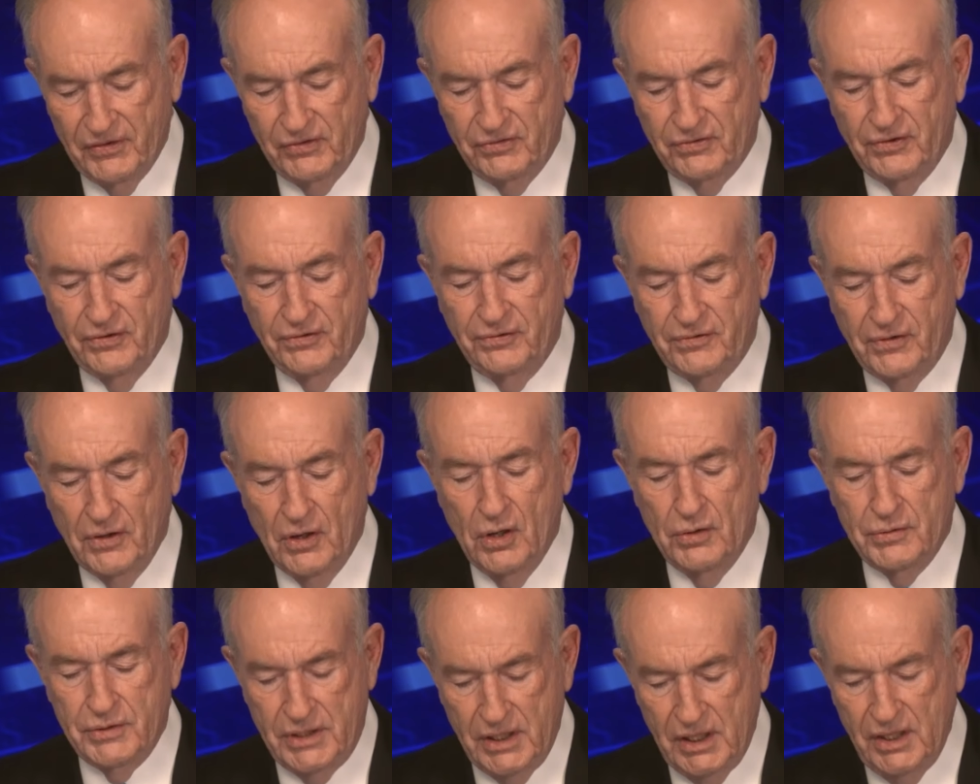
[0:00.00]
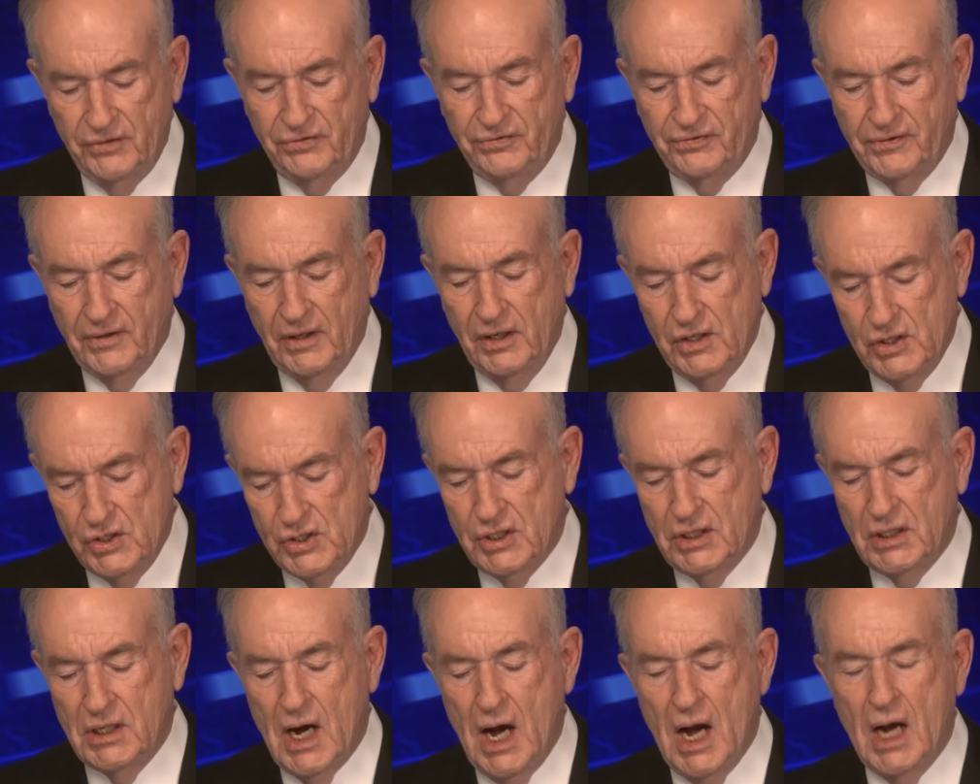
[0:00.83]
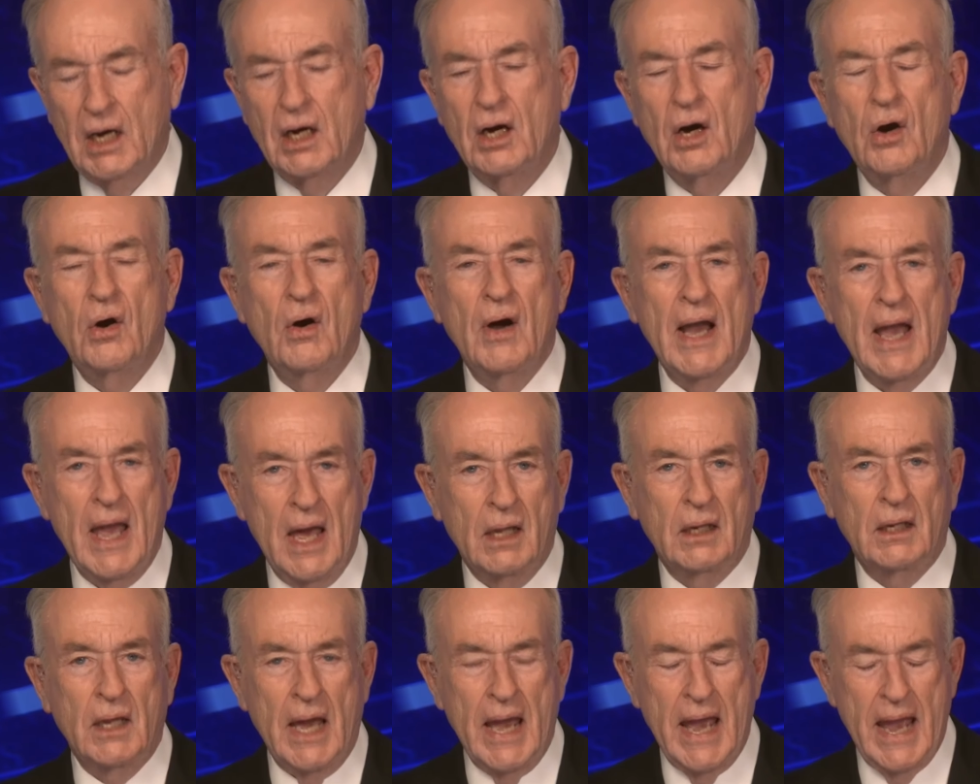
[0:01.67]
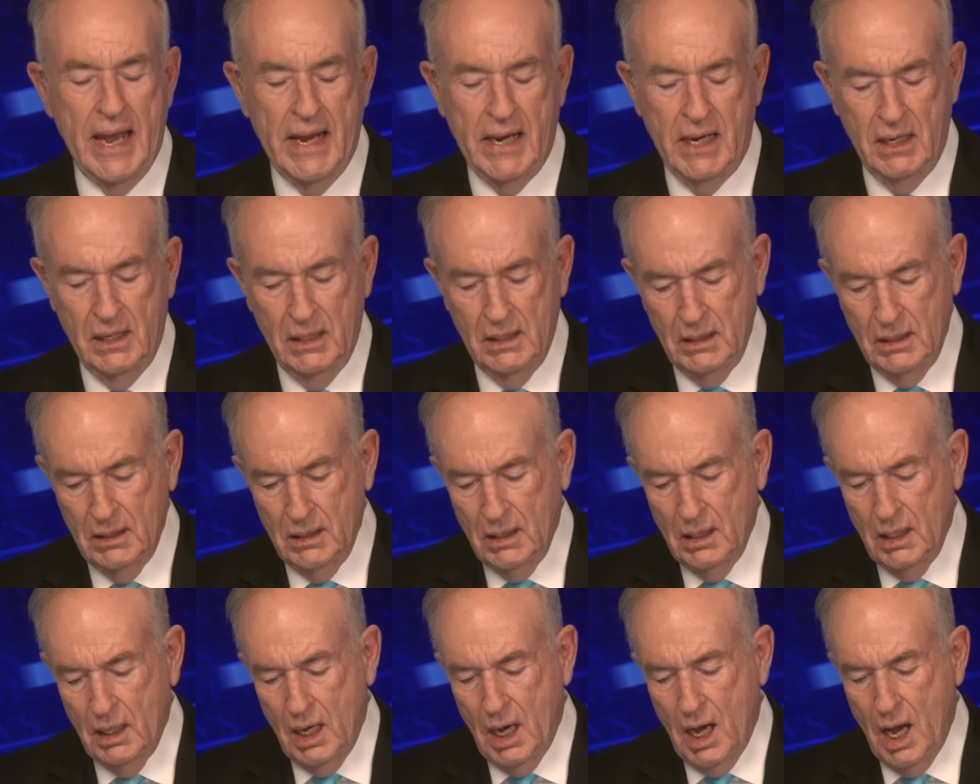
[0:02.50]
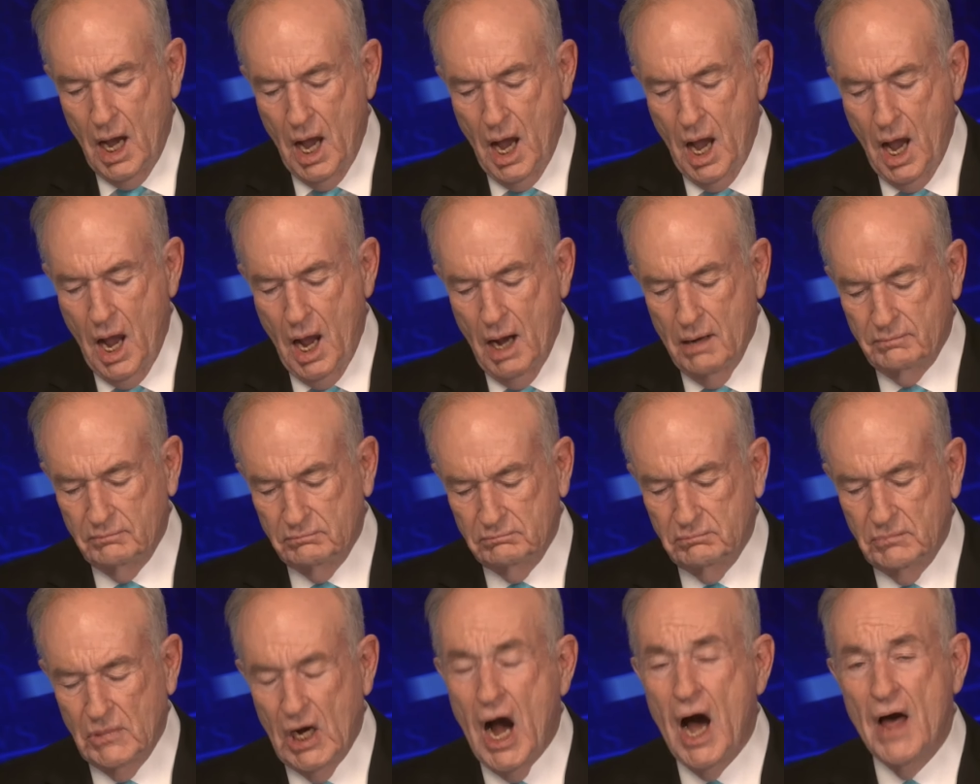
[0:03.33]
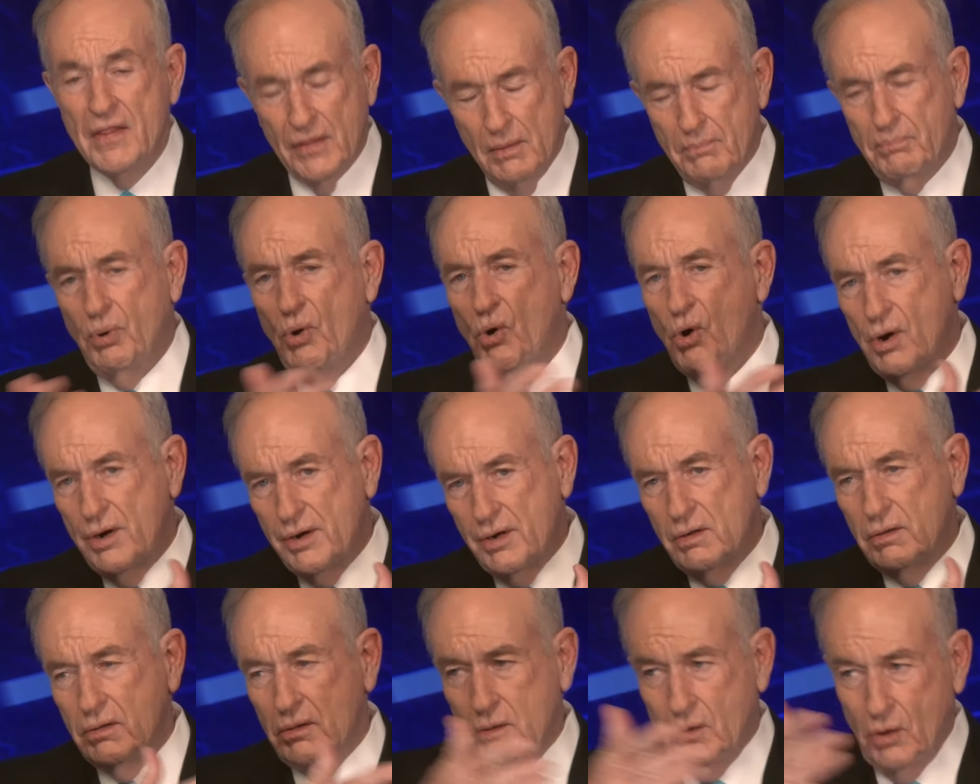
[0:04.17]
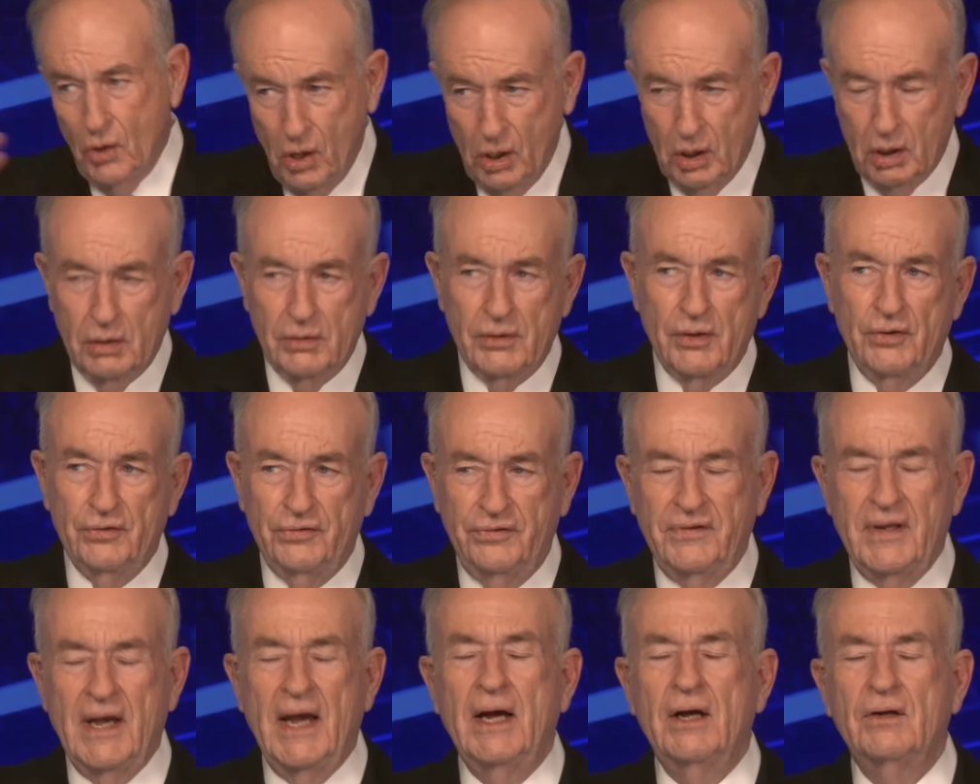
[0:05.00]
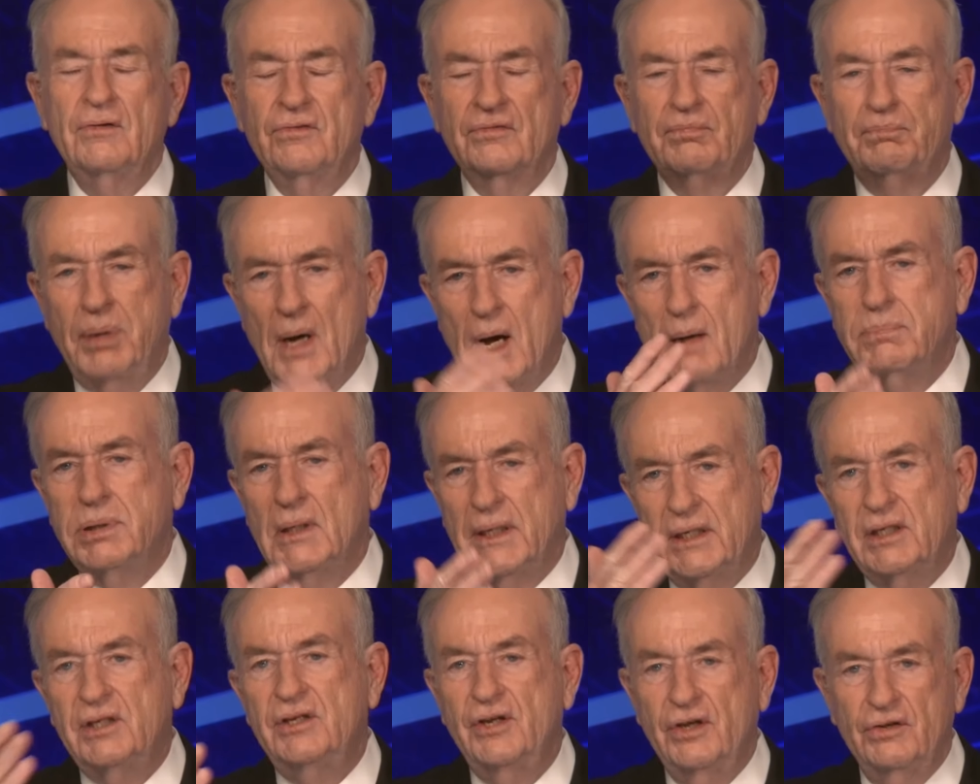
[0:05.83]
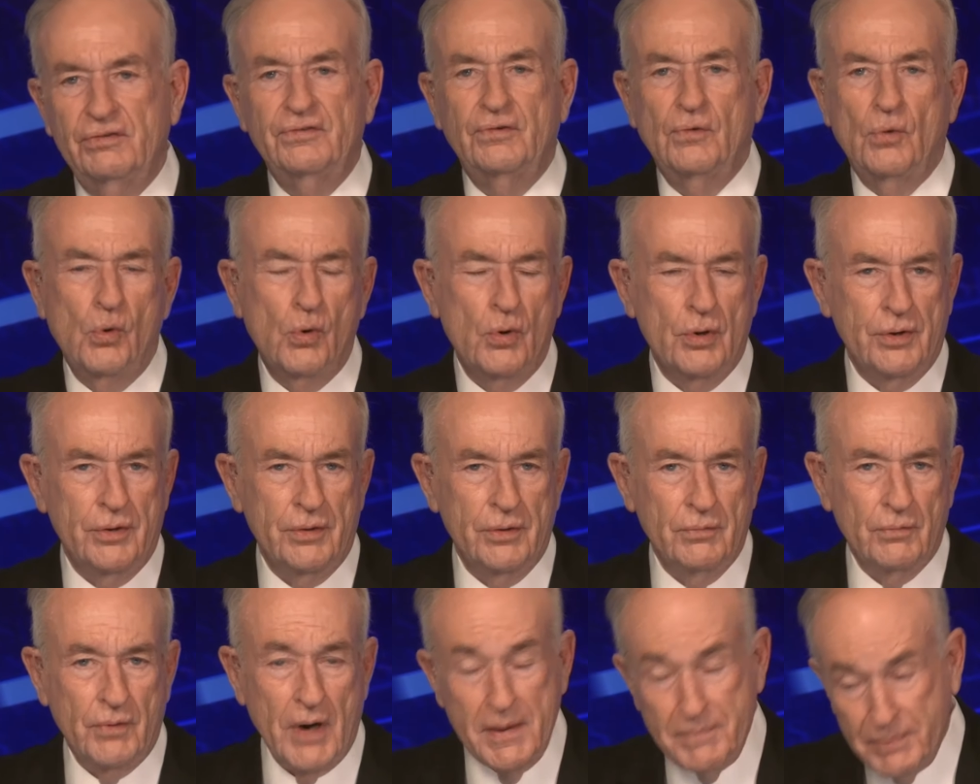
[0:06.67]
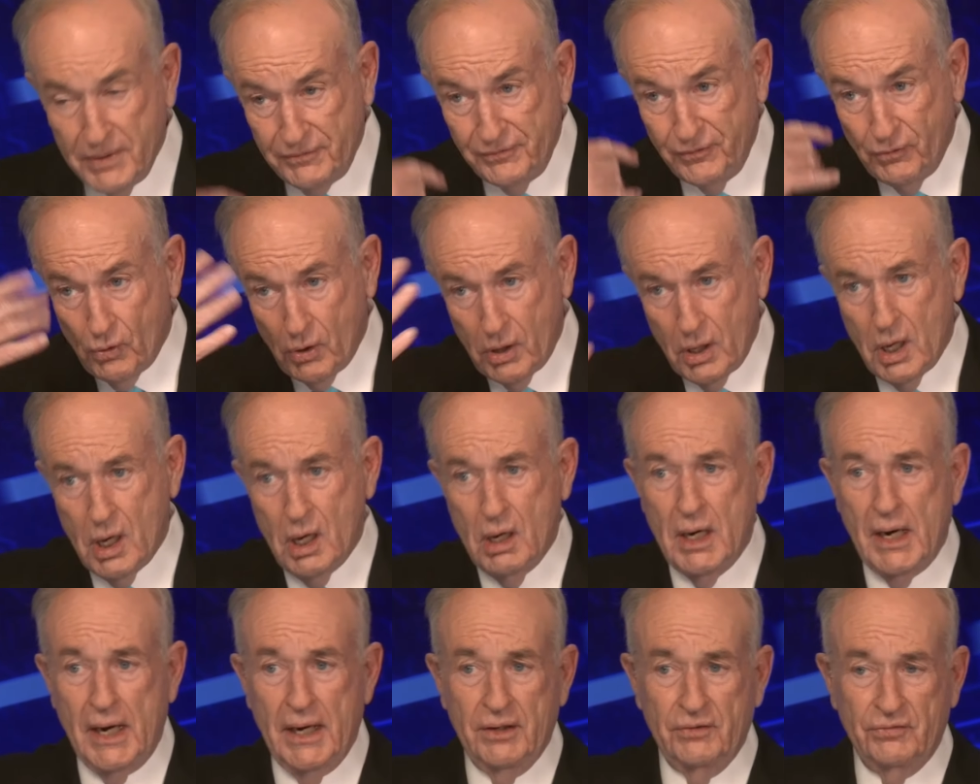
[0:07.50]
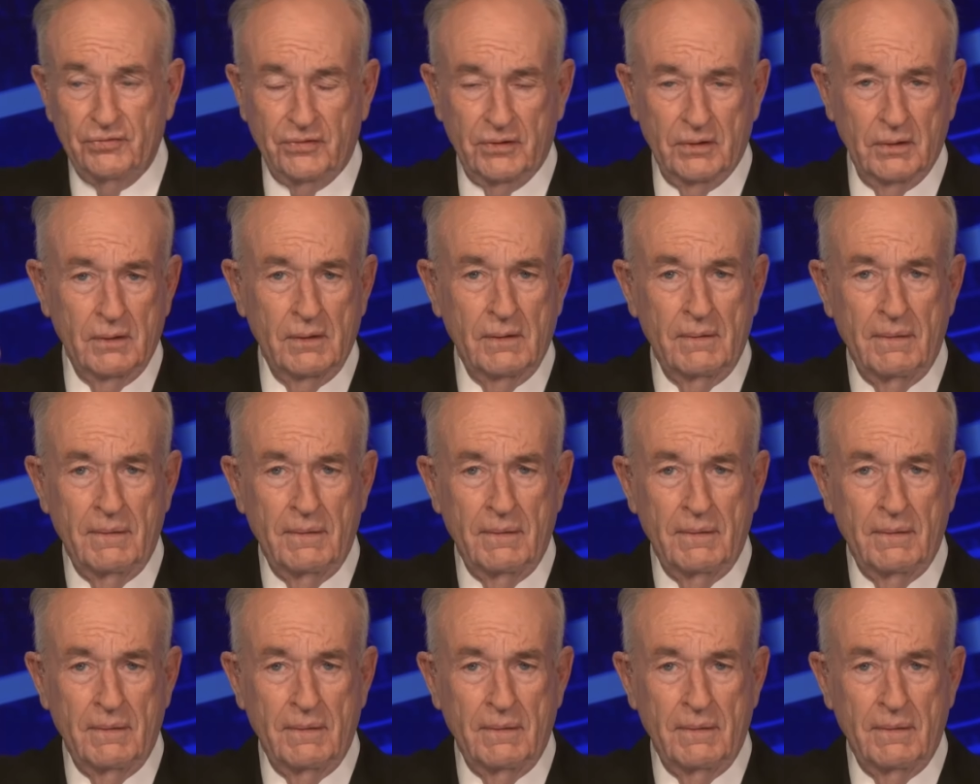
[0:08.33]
Francisco, D.C., Chicago, L.A., on the border, all of those towns, public disorder right before our eyes.